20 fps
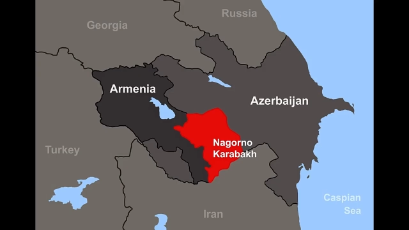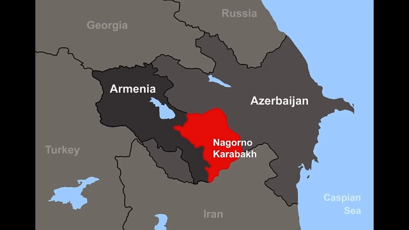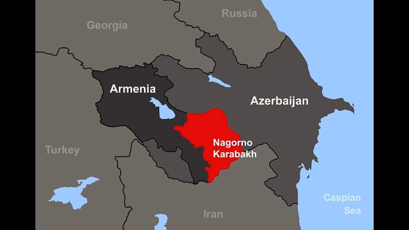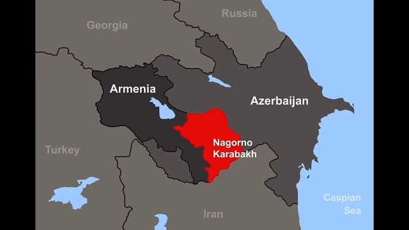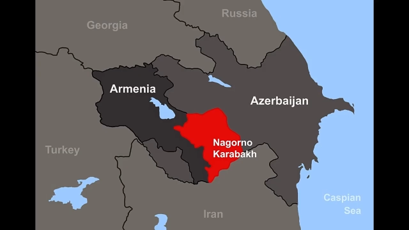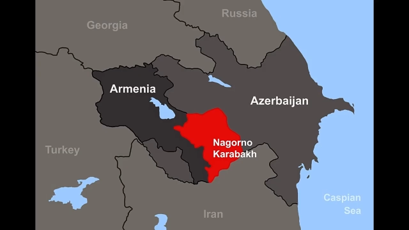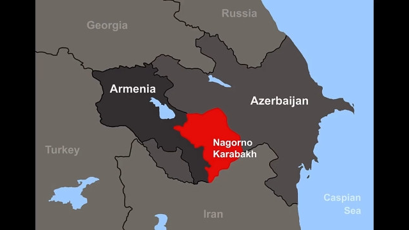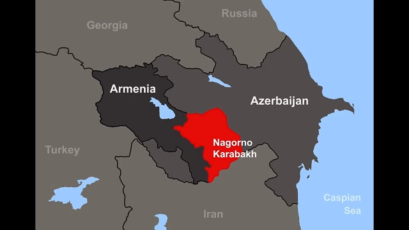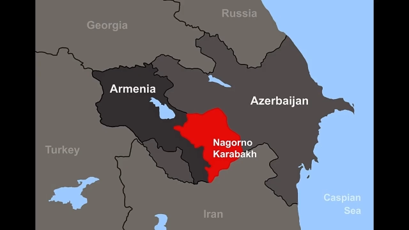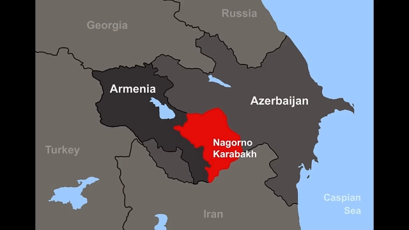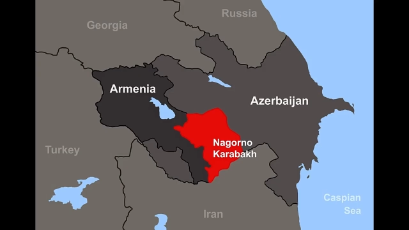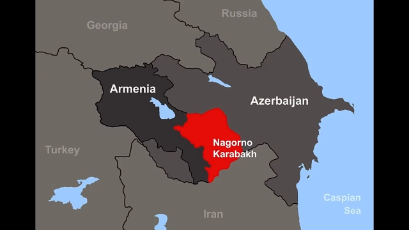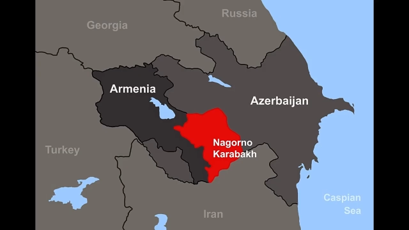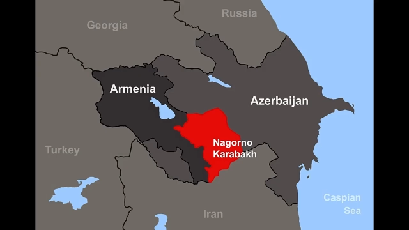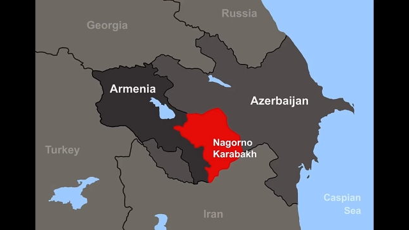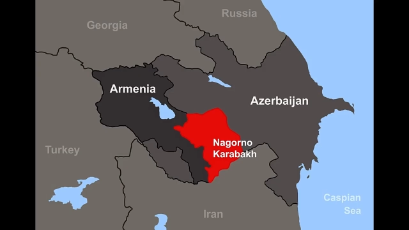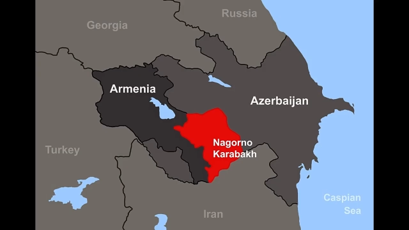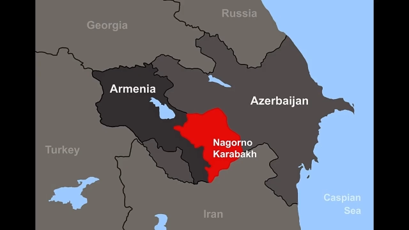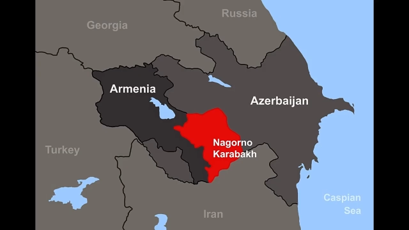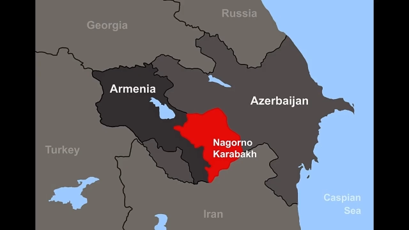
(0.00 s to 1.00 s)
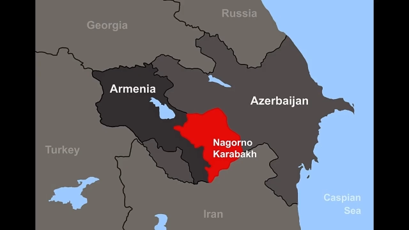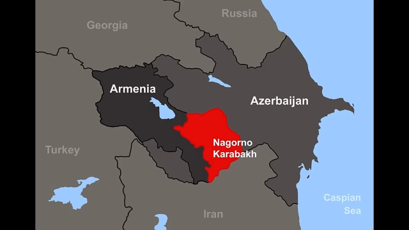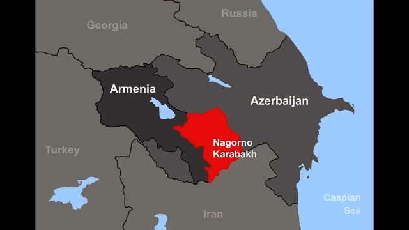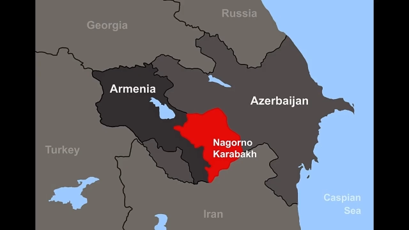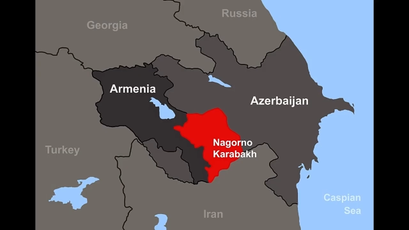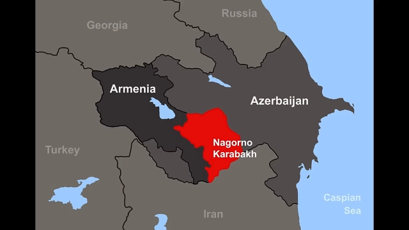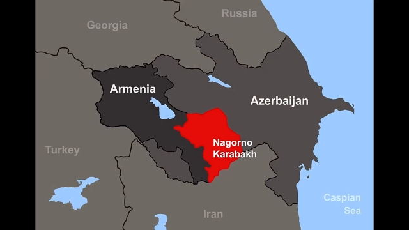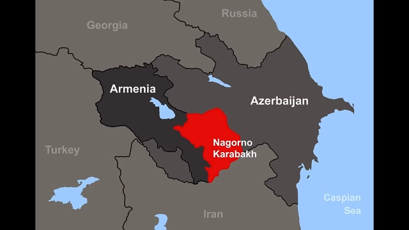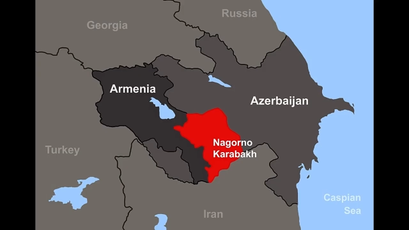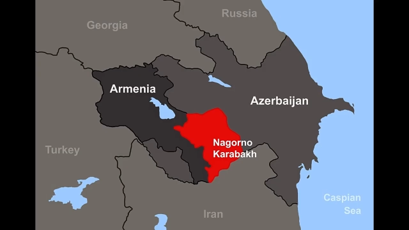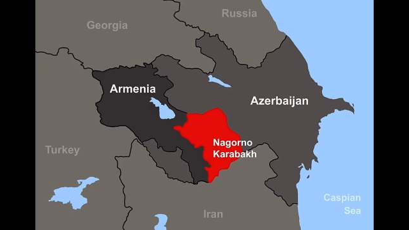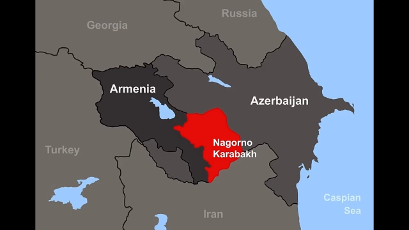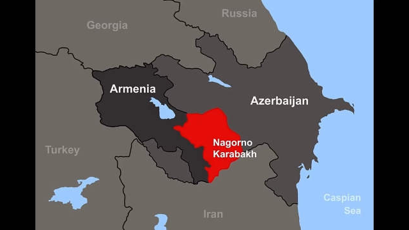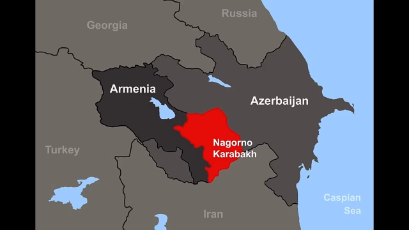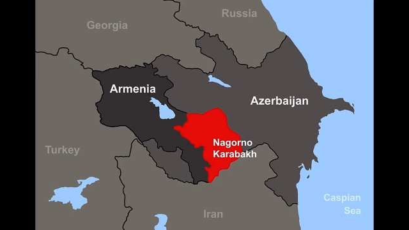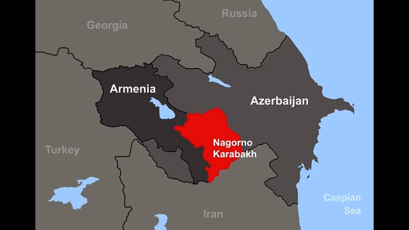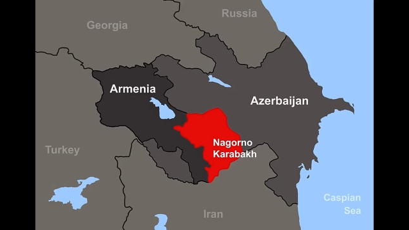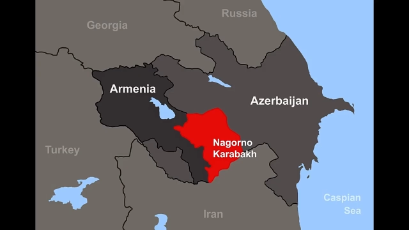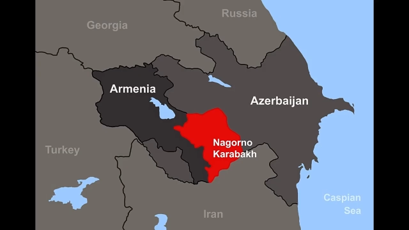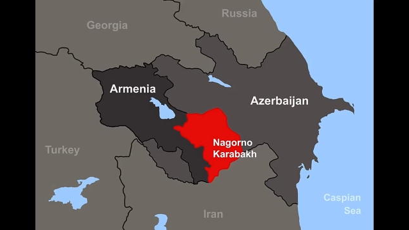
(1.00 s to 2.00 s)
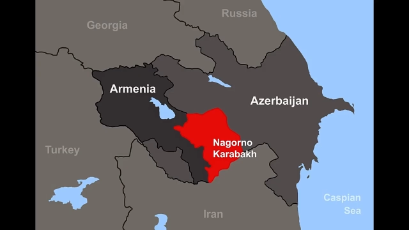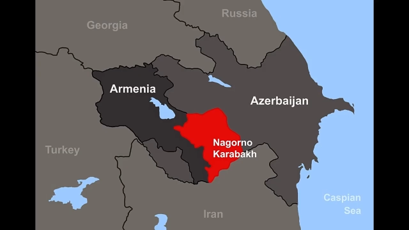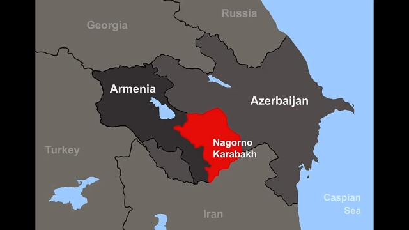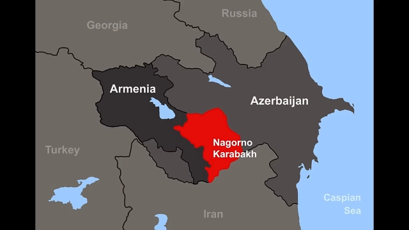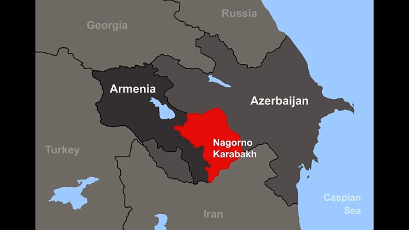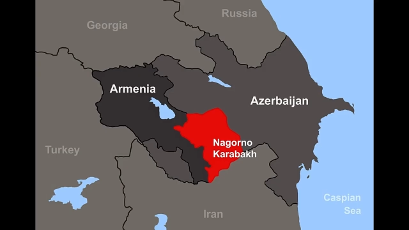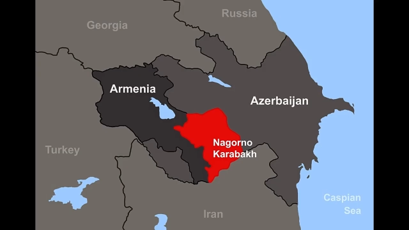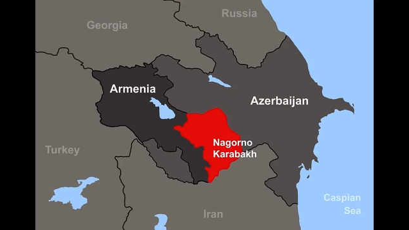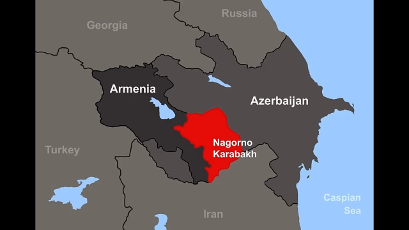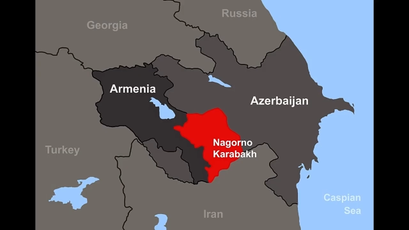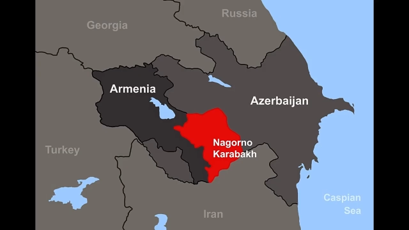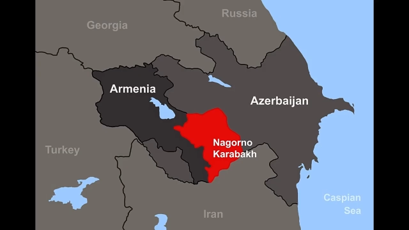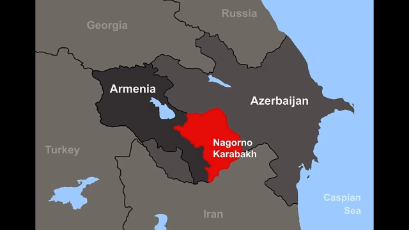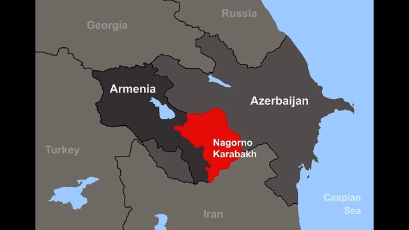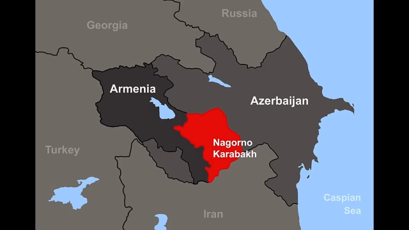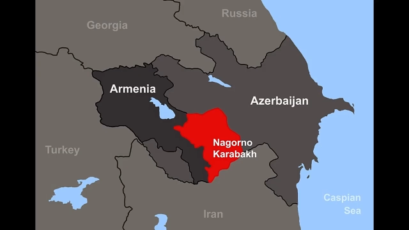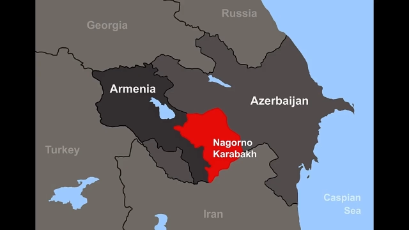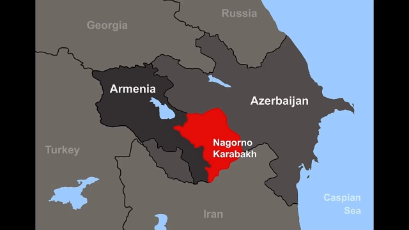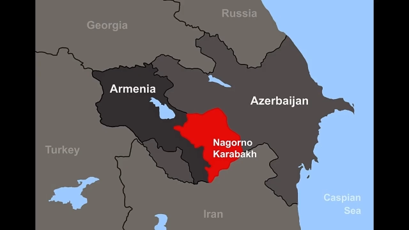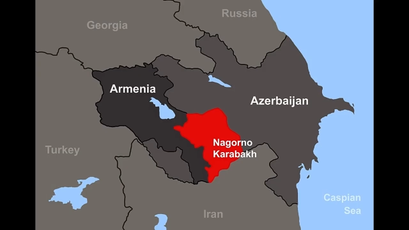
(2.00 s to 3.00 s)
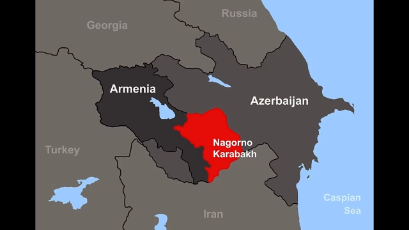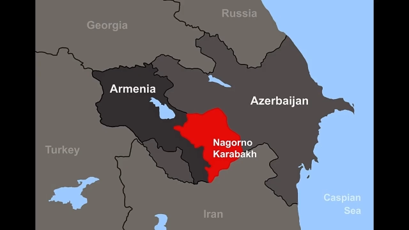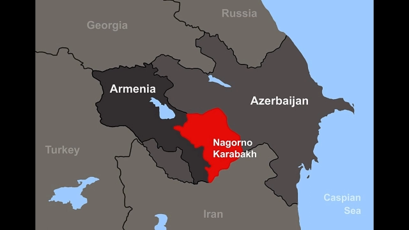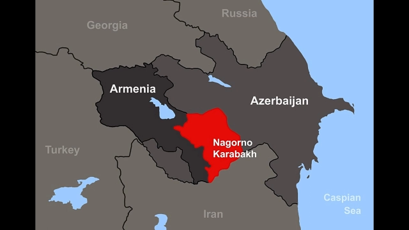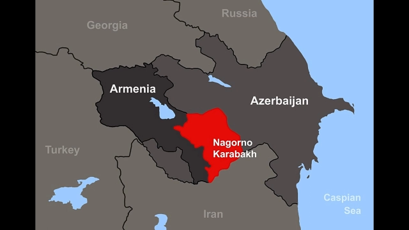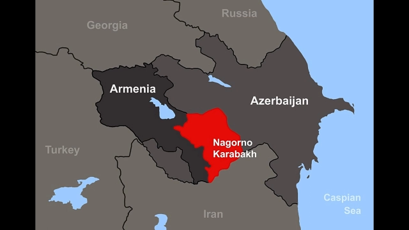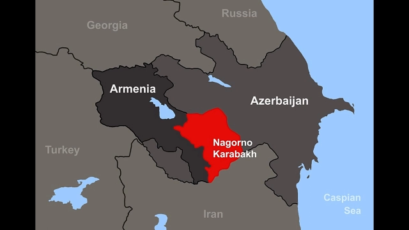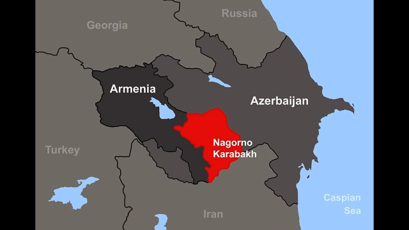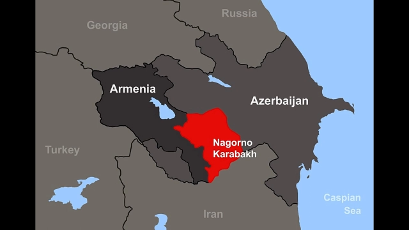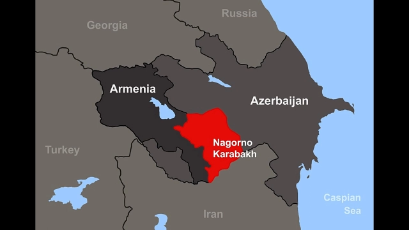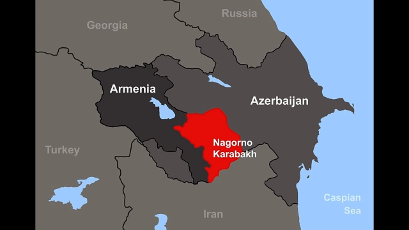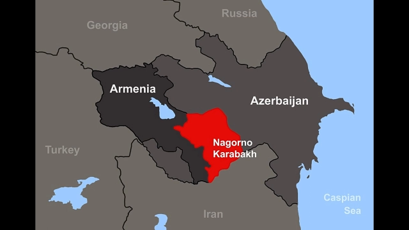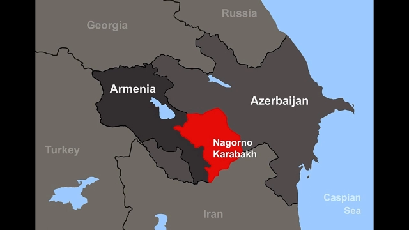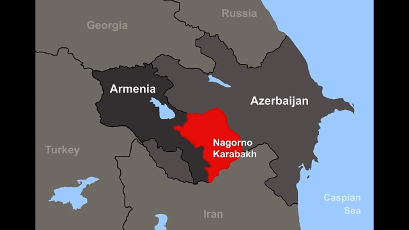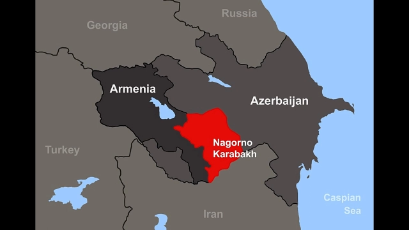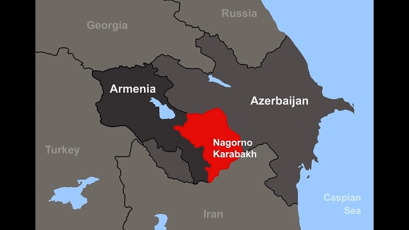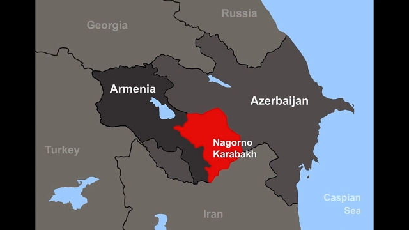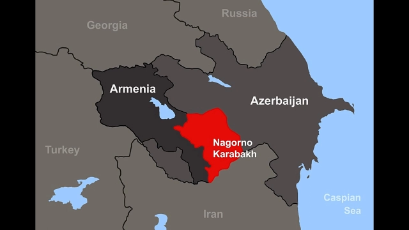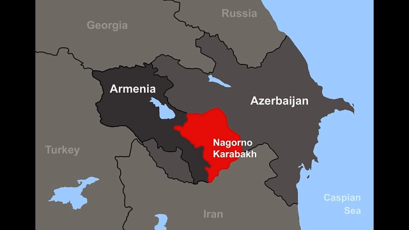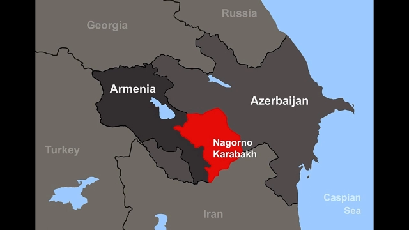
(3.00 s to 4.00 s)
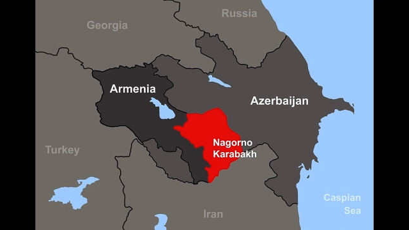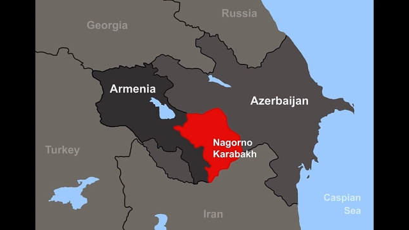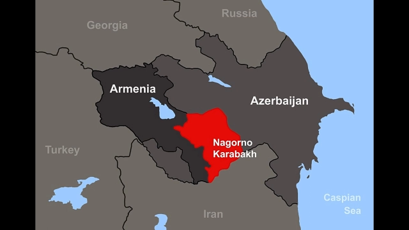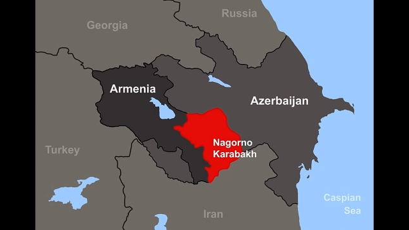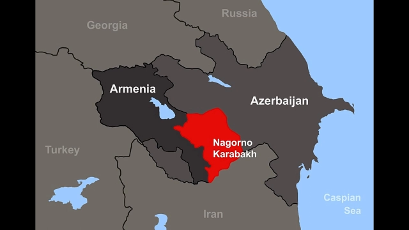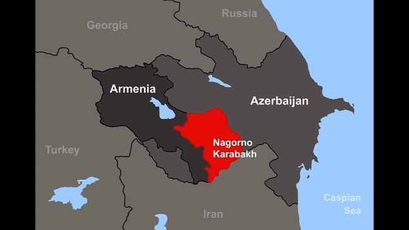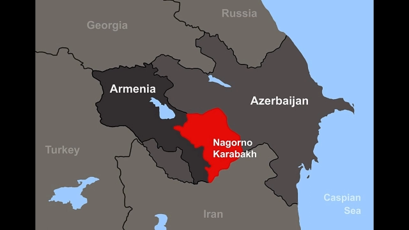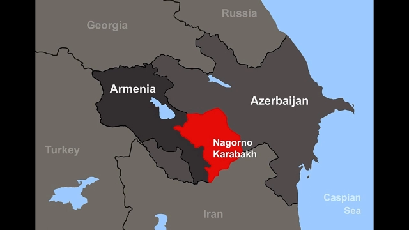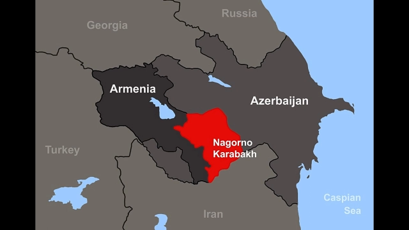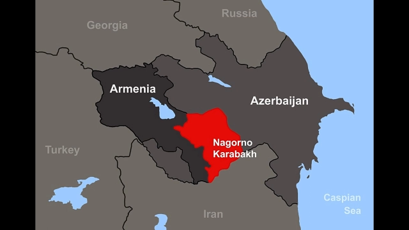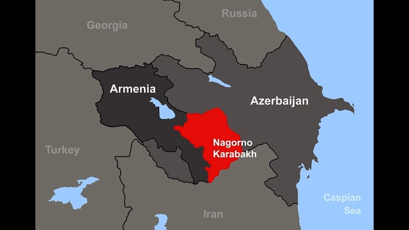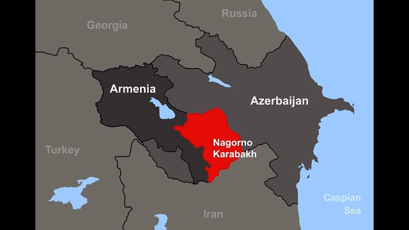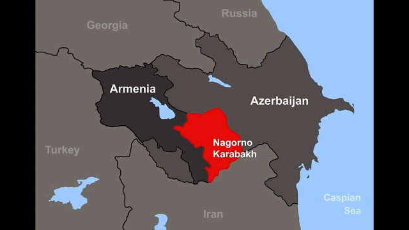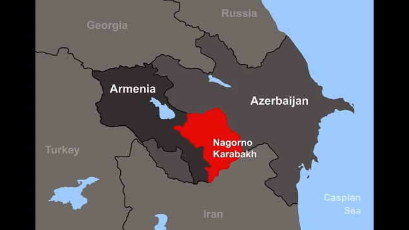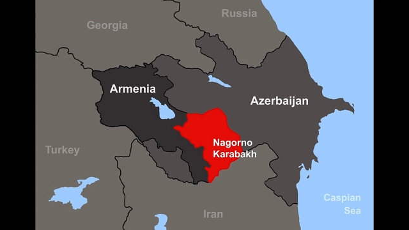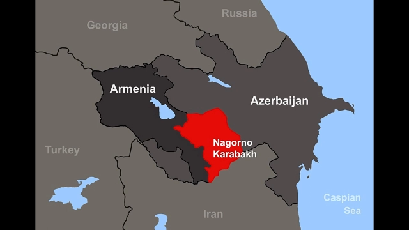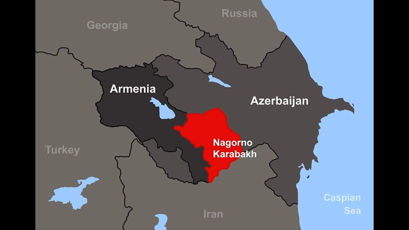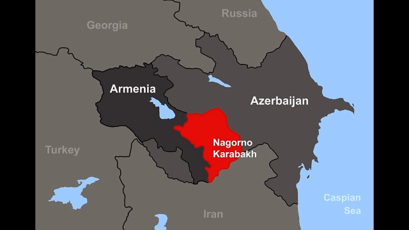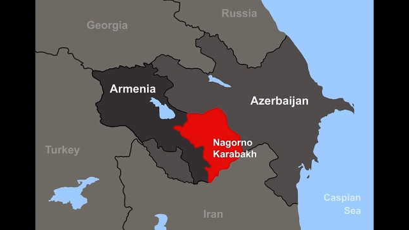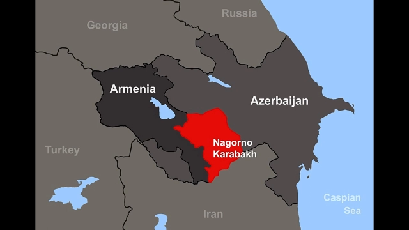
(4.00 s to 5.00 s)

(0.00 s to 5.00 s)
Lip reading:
(no speaker visible)